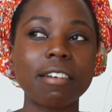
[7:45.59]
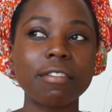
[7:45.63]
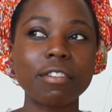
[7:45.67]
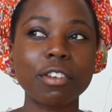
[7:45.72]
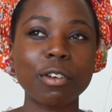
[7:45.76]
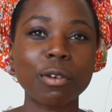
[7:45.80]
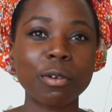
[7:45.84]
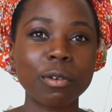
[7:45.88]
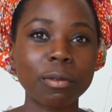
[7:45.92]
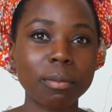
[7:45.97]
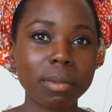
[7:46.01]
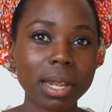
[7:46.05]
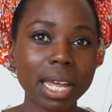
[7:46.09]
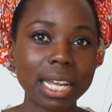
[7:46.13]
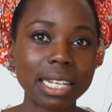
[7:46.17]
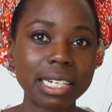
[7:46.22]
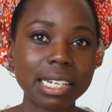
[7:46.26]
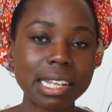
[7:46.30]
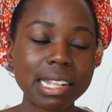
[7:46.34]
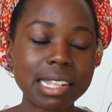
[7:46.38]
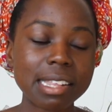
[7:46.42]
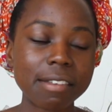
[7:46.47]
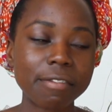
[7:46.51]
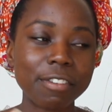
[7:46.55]
love your own
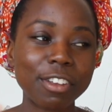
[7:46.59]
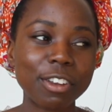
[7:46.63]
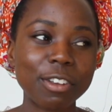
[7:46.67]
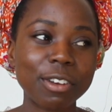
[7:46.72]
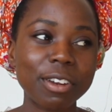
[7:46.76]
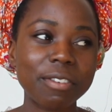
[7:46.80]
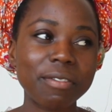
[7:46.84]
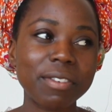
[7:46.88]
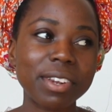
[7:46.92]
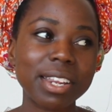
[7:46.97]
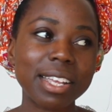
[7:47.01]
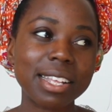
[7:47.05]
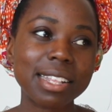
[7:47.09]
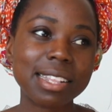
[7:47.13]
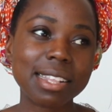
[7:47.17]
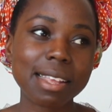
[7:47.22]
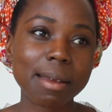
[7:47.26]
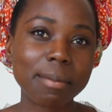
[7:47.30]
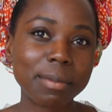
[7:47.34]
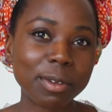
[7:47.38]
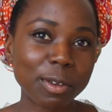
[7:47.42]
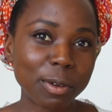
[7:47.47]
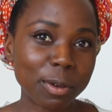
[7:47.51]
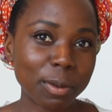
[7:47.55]
blackness if you don't even
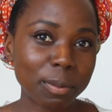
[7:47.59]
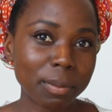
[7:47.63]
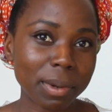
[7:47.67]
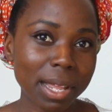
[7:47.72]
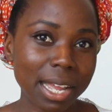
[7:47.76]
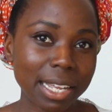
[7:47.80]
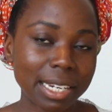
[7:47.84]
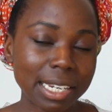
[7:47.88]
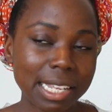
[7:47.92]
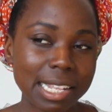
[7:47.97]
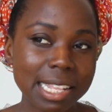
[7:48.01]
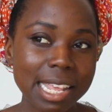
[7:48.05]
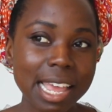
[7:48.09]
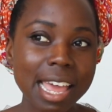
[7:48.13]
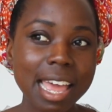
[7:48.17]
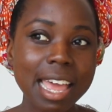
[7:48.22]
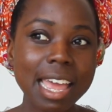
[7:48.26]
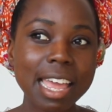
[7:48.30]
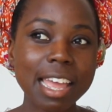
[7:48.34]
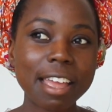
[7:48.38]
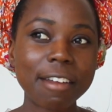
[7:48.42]
accept your own blackness